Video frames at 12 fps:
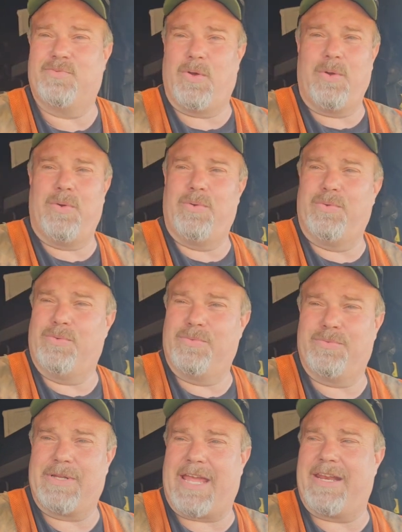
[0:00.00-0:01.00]
Whew,
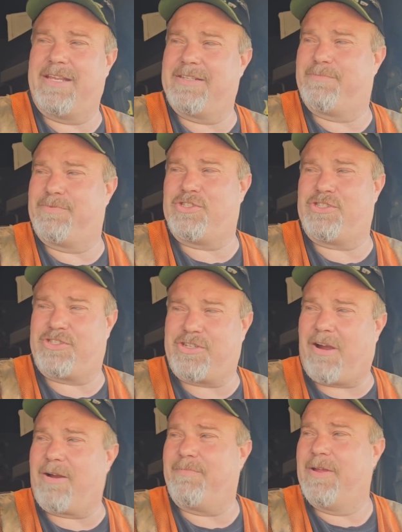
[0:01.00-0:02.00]
that is
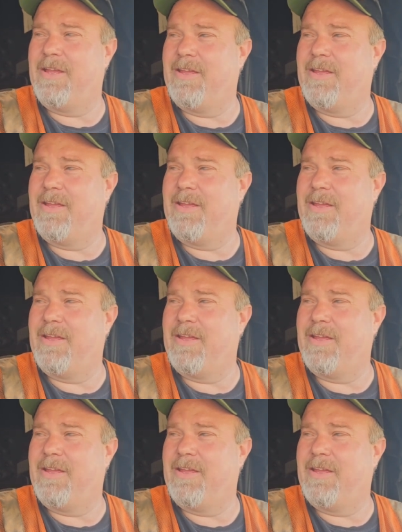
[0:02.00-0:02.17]
sharp.